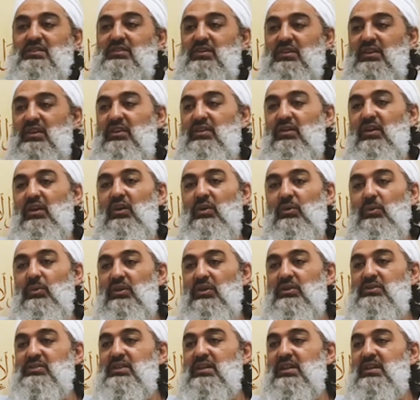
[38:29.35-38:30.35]
I know the whole
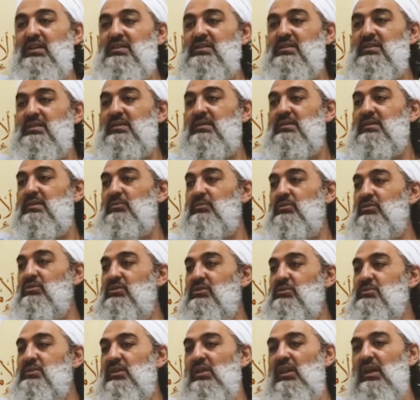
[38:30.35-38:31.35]
world's against the
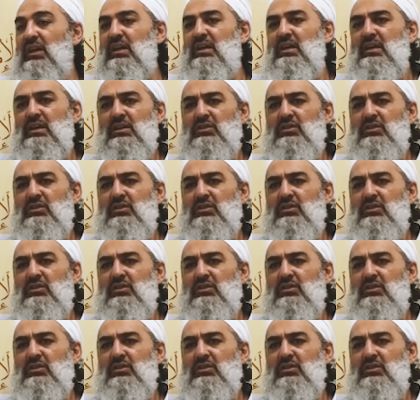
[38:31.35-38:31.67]
Muslims, are like,